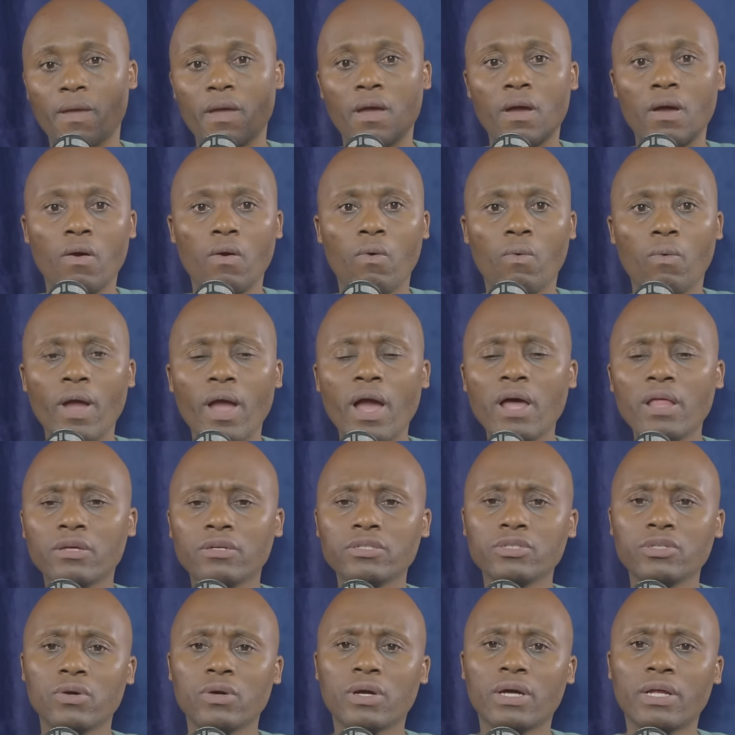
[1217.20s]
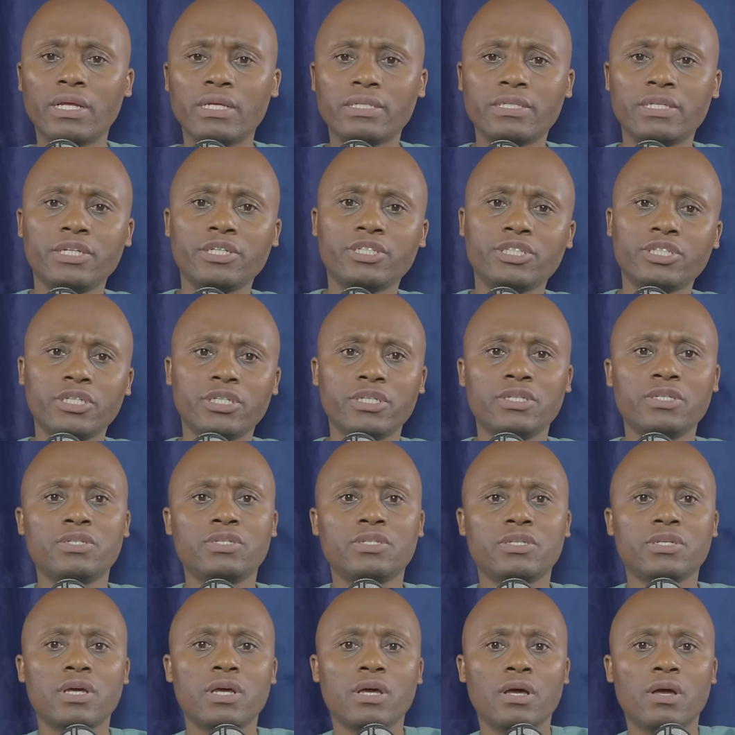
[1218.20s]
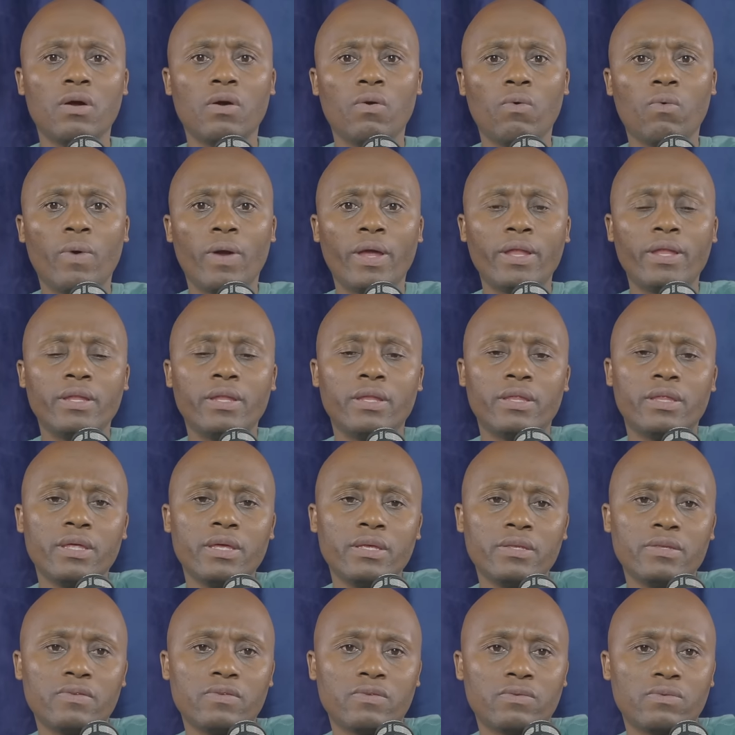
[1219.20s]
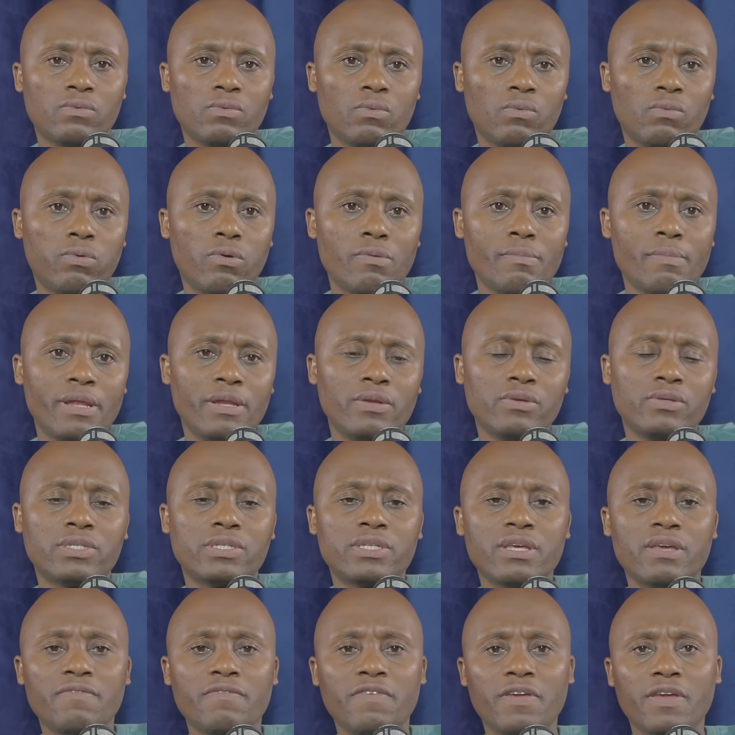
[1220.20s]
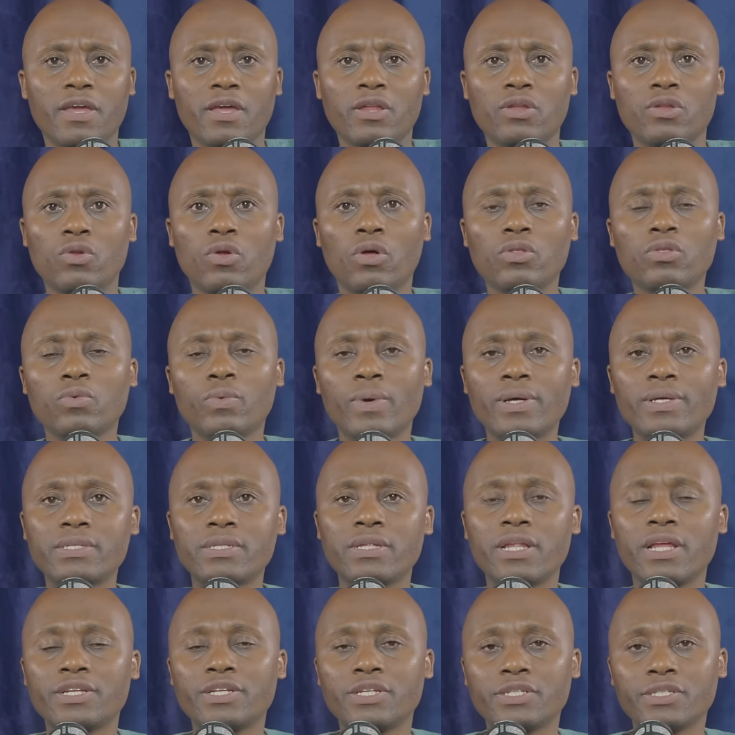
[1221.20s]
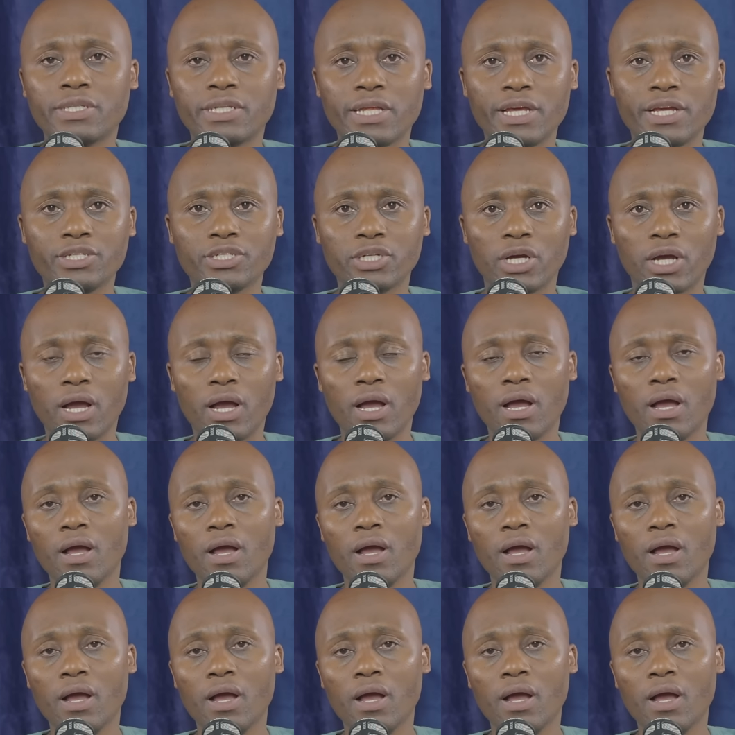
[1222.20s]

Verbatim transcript: Where are those organizations when this woman who's serving in Northwest Legislature